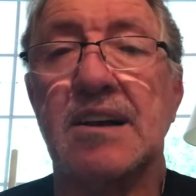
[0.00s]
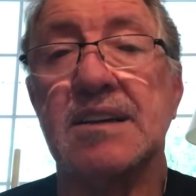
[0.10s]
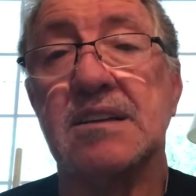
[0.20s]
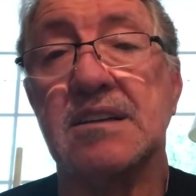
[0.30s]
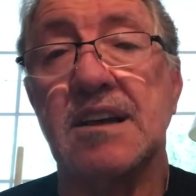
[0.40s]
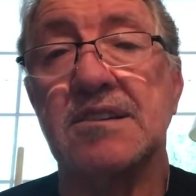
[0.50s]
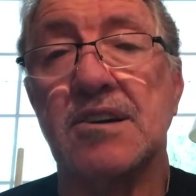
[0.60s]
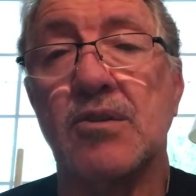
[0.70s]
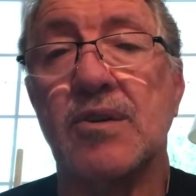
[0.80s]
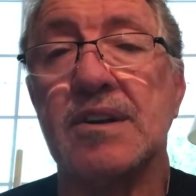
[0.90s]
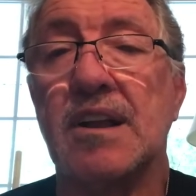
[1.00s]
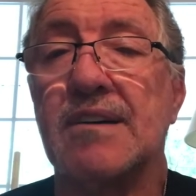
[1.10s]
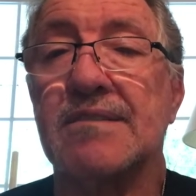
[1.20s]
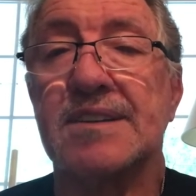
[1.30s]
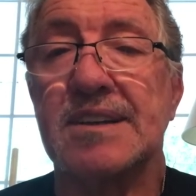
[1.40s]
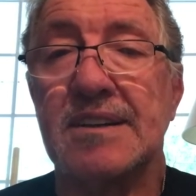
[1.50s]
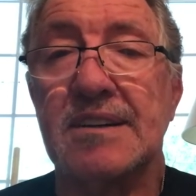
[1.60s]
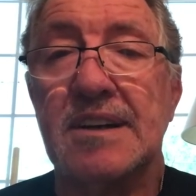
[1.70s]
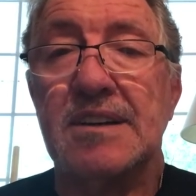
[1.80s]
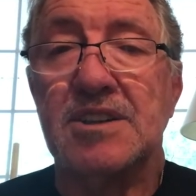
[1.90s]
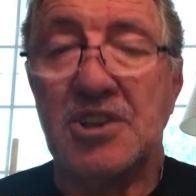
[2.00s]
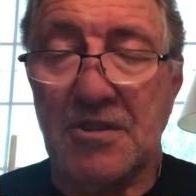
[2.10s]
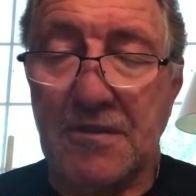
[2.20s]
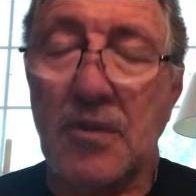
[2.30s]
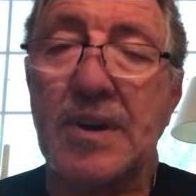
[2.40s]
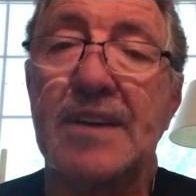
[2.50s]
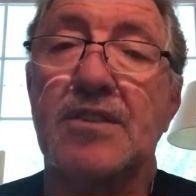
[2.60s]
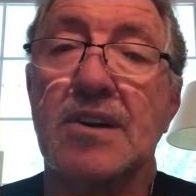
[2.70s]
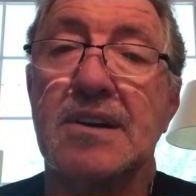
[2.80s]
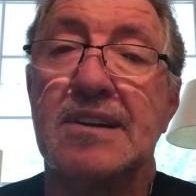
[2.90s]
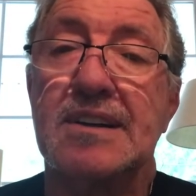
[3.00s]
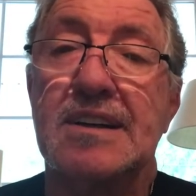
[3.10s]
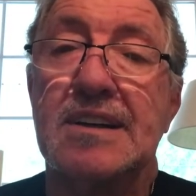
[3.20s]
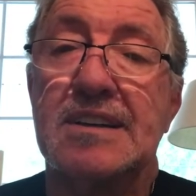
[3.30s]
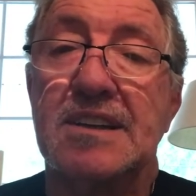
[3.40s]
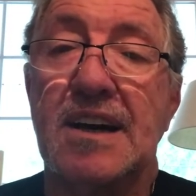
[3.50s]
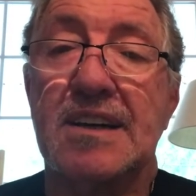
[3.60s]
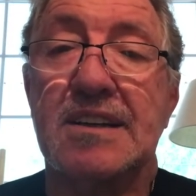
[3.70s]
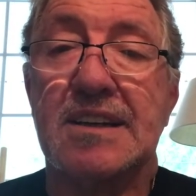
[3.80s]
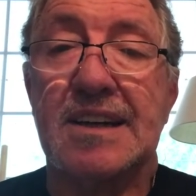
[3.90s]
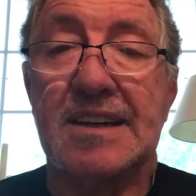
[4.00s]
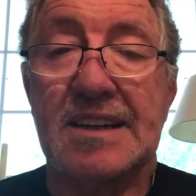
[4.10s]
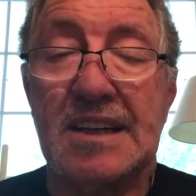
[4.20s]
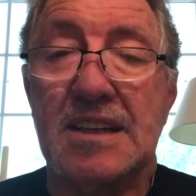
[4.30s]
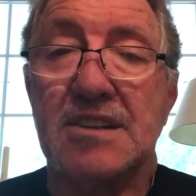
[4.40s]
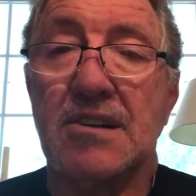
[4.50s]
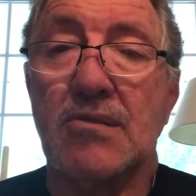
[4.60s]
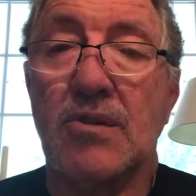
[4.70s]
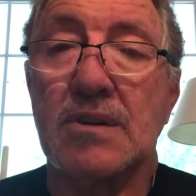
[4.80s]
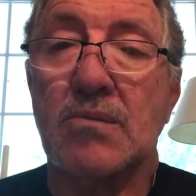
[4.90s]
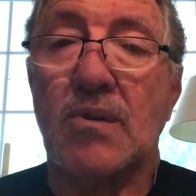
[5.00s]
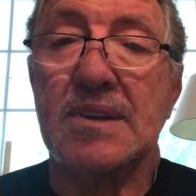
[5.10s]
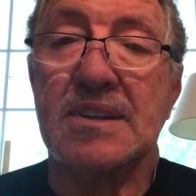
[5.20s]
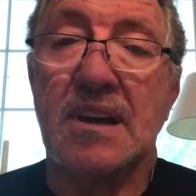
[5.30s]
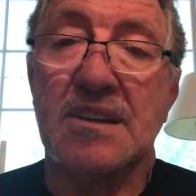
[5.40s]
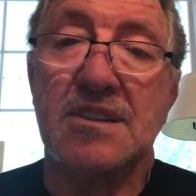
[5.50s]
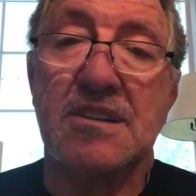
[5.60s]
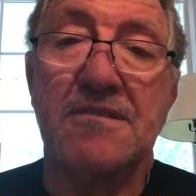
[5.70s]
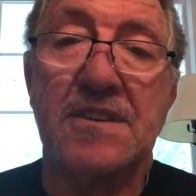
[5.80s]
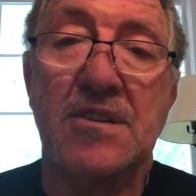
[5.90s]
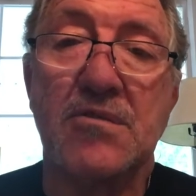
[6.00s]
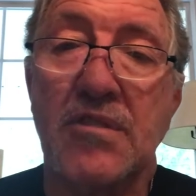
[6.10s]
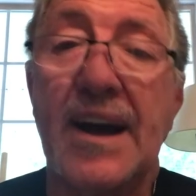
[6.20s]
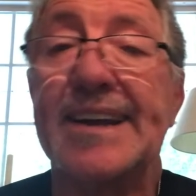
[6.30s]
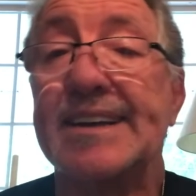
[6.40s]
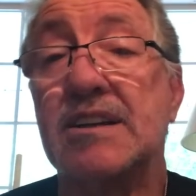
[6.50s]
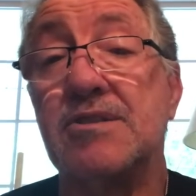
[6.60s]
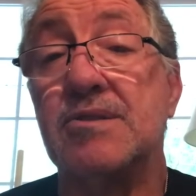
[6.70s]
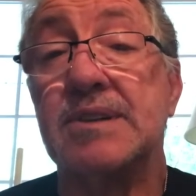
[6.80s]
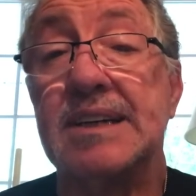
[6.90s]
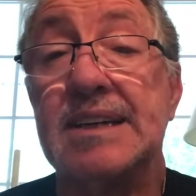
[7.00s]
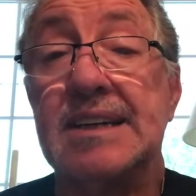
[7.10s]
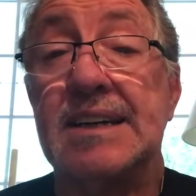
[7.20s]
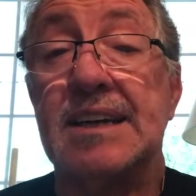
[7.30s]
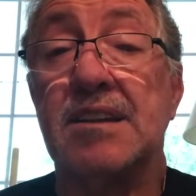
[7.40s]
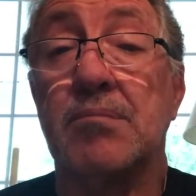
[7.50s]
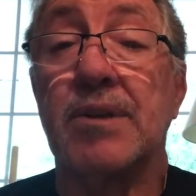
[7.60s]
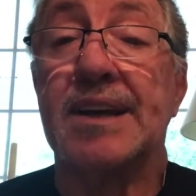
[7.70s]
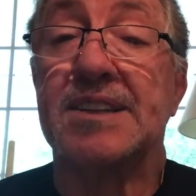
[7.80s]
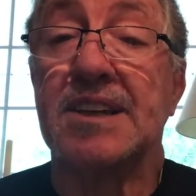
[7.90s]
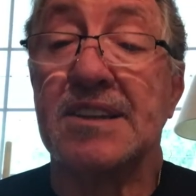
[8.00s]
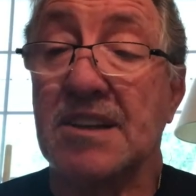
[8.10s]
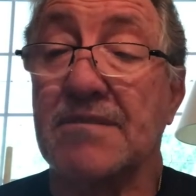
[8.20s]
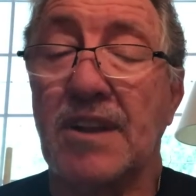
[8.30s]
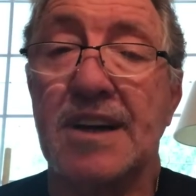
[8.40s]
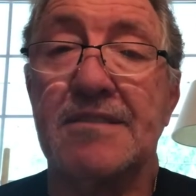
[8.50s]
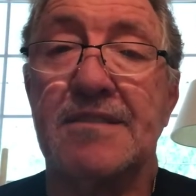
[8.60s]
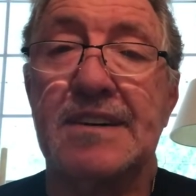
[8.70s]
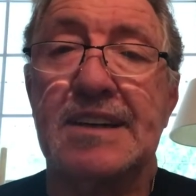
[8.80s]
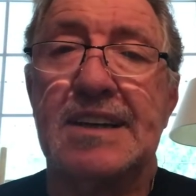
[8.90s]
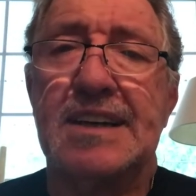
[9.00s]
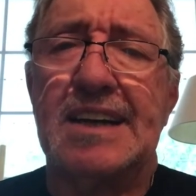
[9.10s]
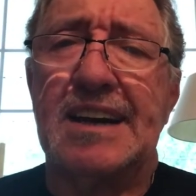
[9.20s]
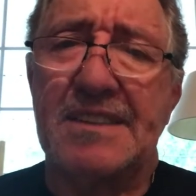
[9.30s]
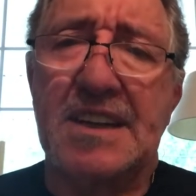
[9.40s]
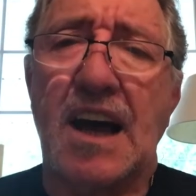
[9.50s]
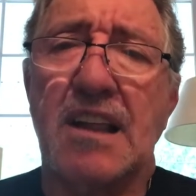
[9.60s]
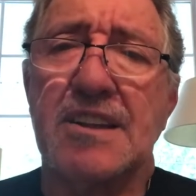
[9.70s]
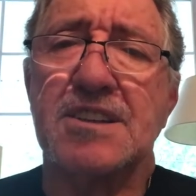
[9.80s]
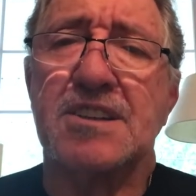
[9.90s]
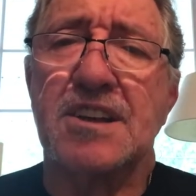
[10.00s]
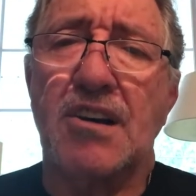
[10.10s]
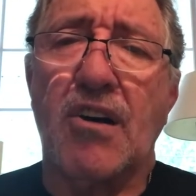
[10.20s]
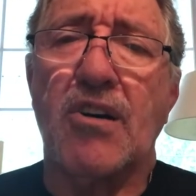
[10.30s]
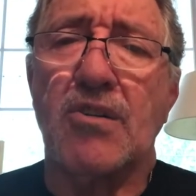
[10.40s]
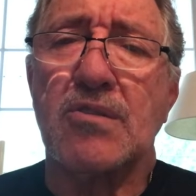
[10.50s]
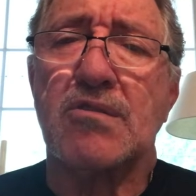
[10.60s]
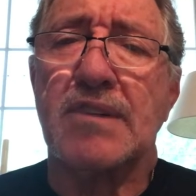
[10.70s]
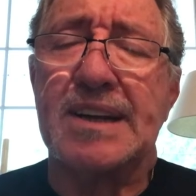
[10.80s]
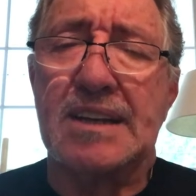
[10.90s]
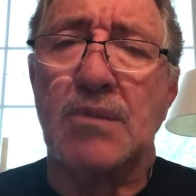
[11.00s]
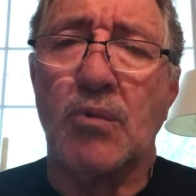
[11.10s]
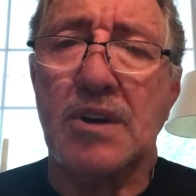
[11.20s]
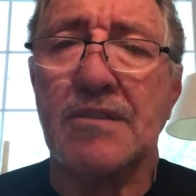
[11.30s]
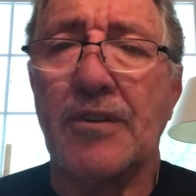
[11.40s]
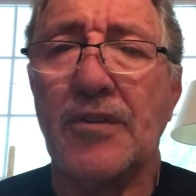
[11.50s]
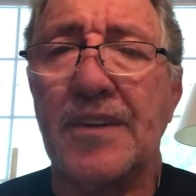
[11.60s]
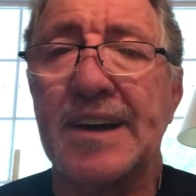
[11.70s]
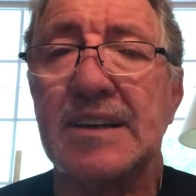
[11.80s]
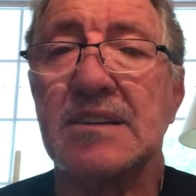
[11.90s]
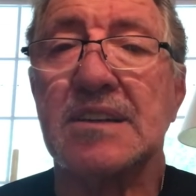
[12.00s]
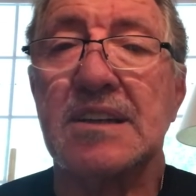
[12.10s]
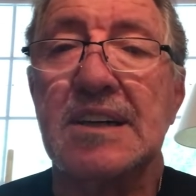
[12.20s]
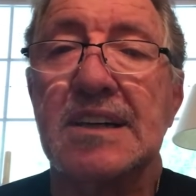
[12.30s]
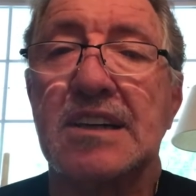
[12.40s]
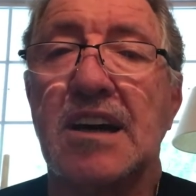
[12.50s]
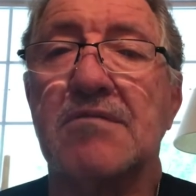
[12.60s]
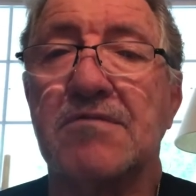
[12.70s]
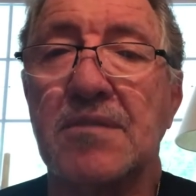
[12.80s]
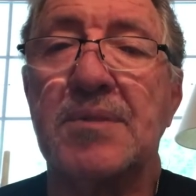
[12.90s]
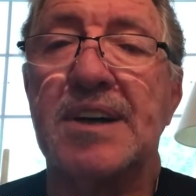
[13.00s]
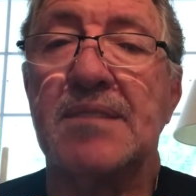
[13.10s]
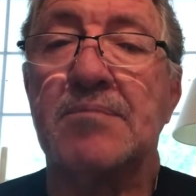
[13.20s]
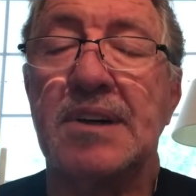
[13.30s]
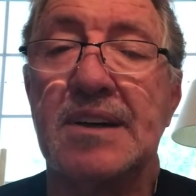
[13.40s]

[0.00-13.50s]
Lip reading: us that the Lord loves a cheerful giver, that the Lord wants us to feel gratitude in the blessings of life, and the knowledge that all great and wonderful things come from him,